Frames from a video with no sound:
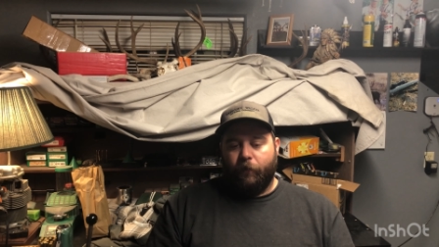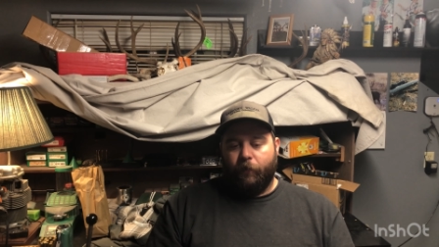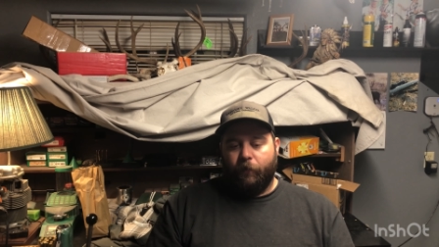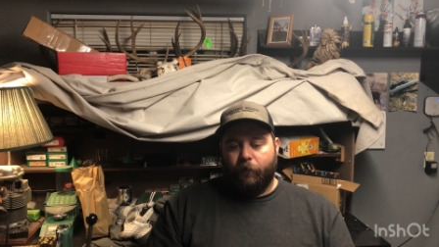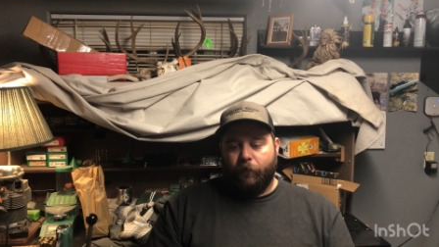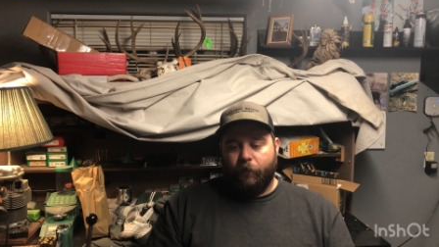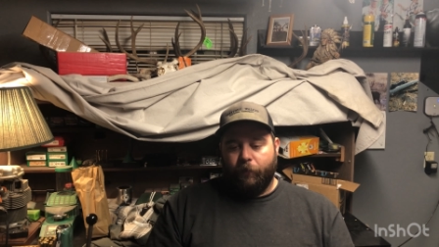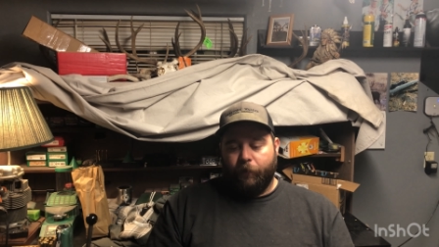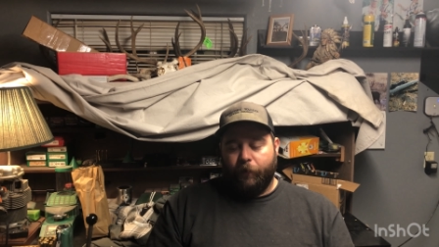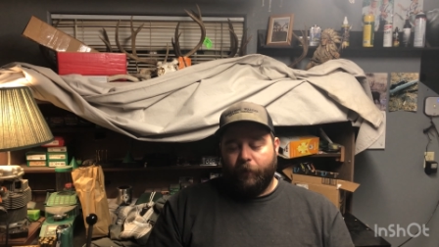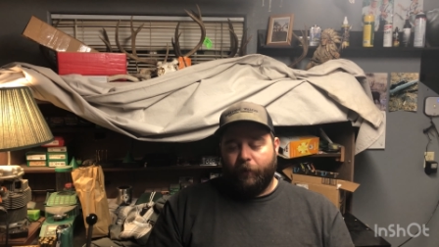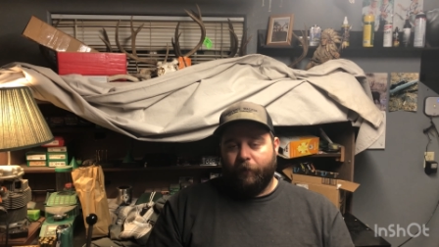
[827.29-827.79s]

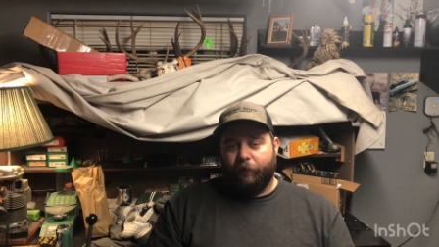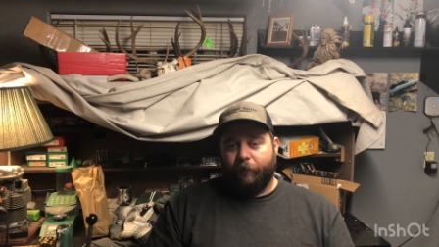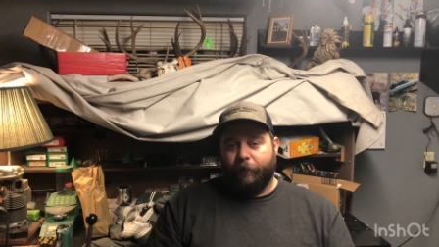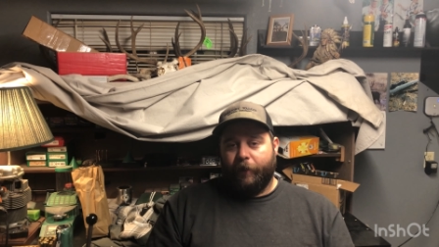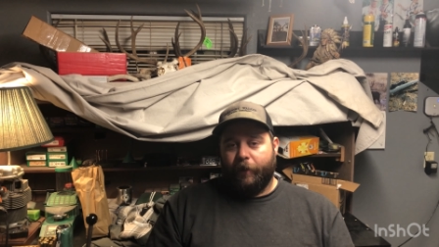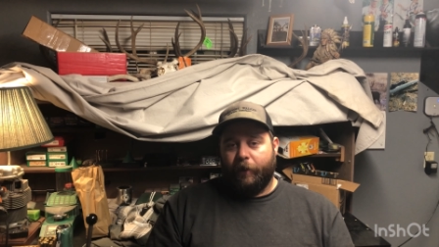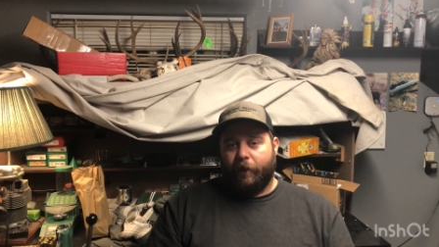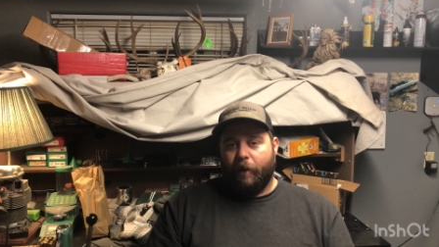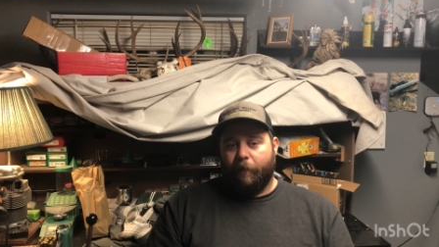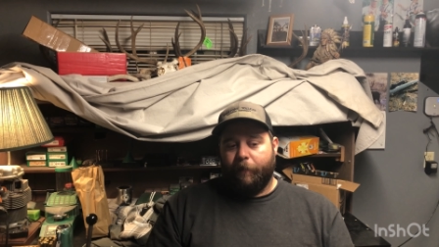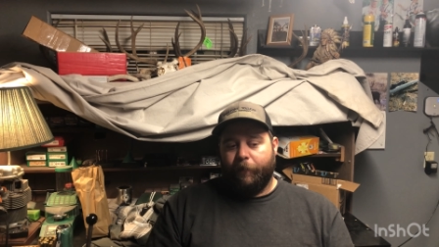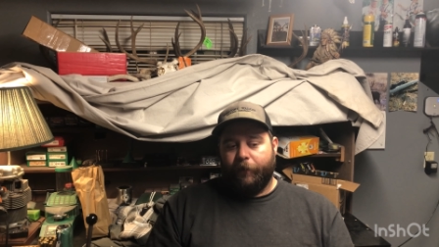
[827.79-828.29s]
or with only
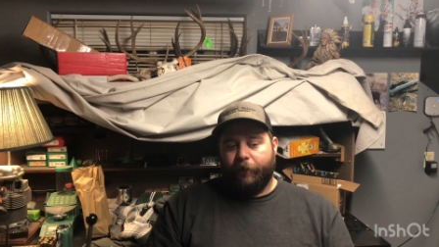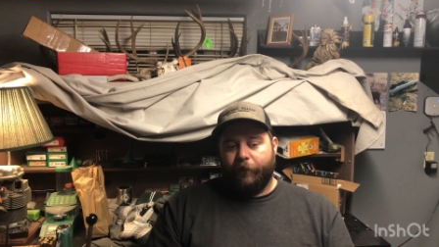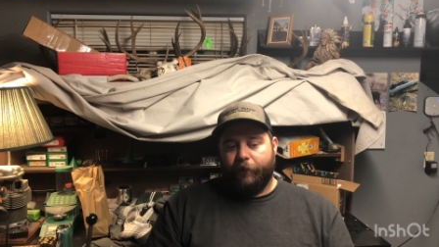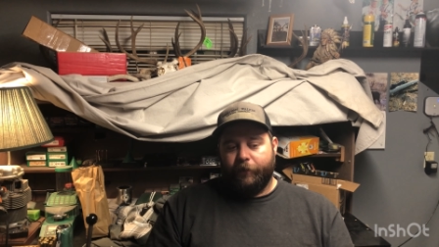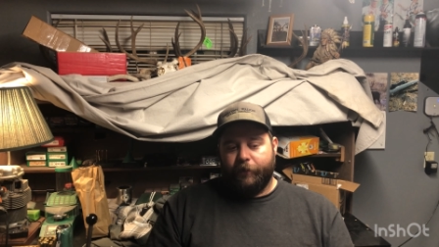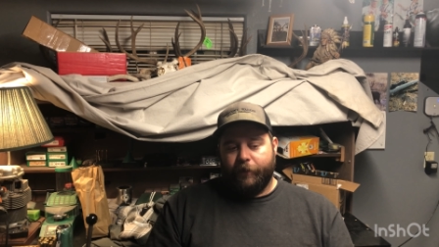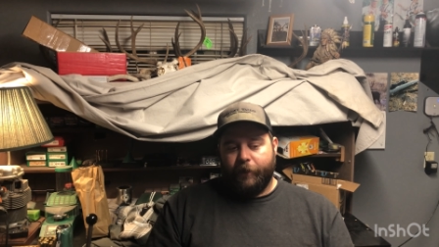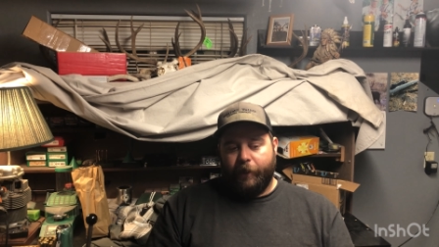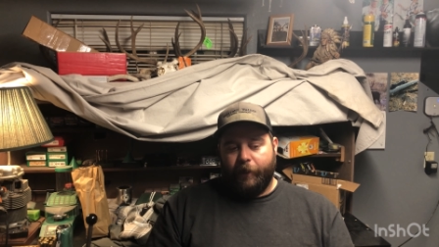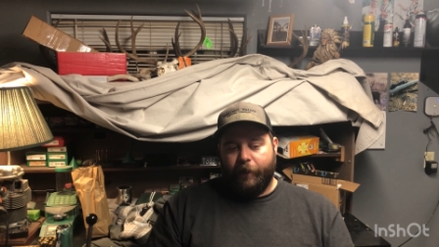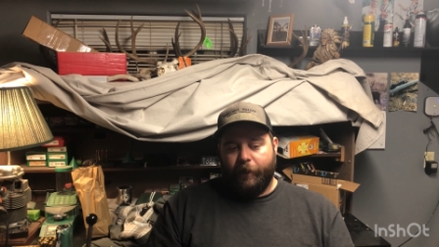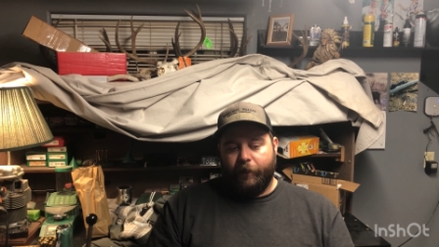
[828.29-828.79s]
a couple
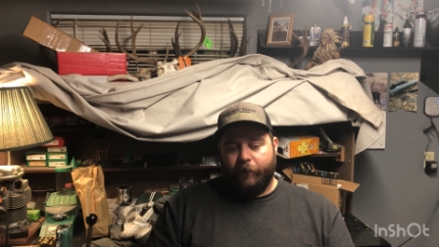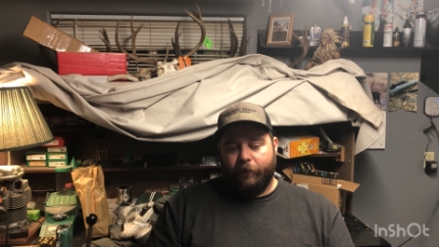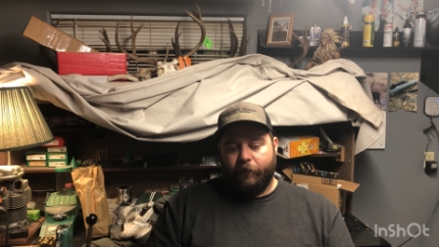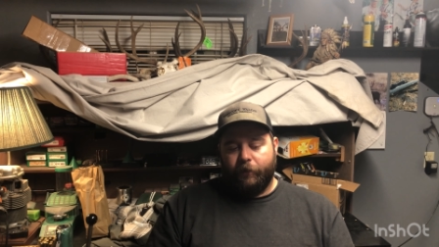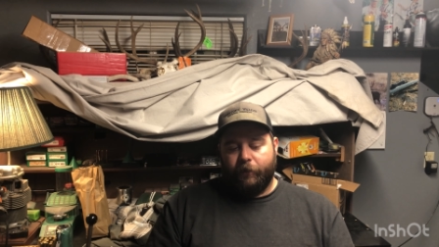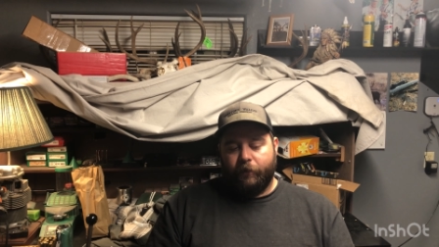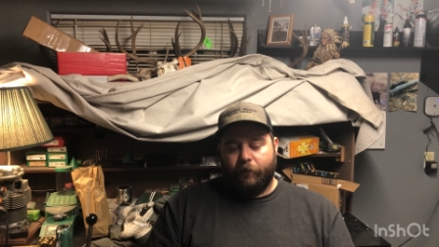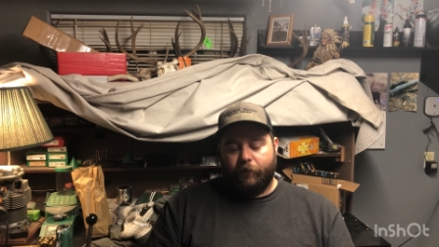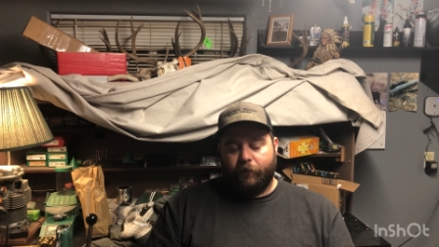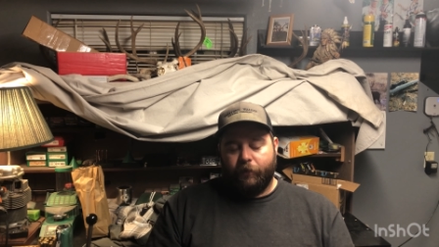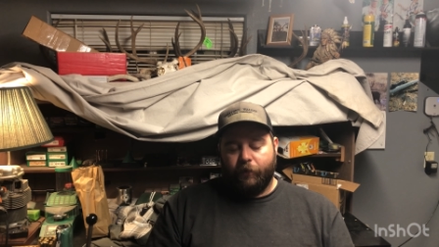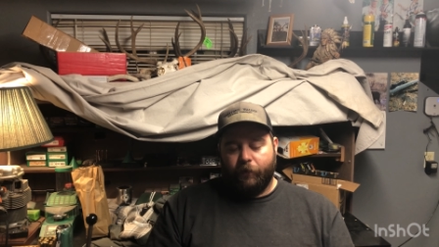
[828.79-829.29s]
years of age.
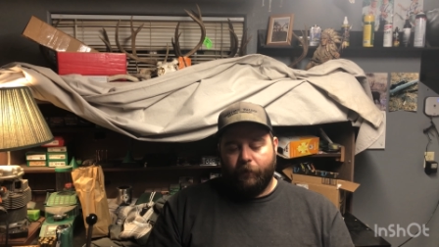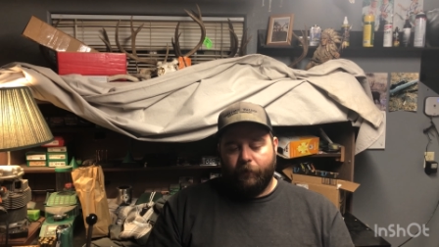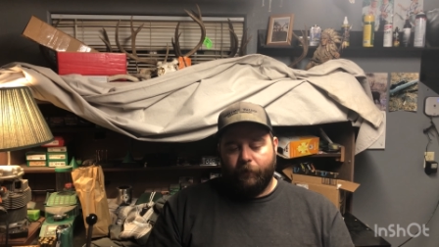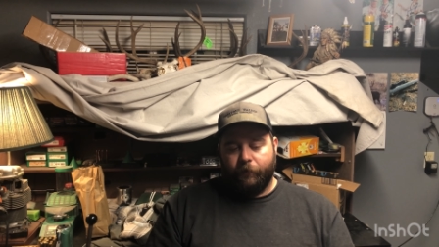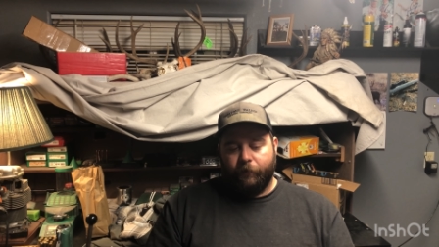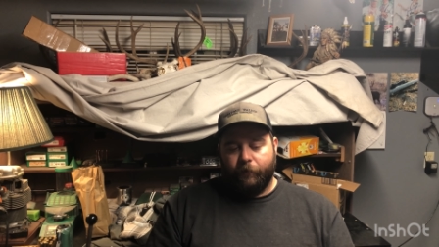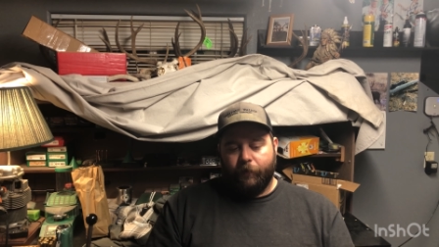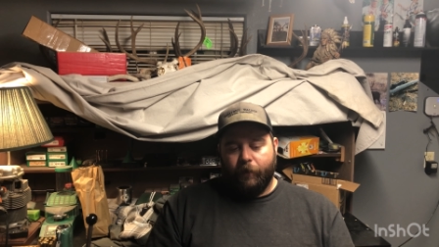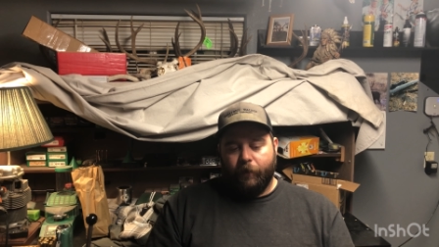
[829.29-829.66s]
So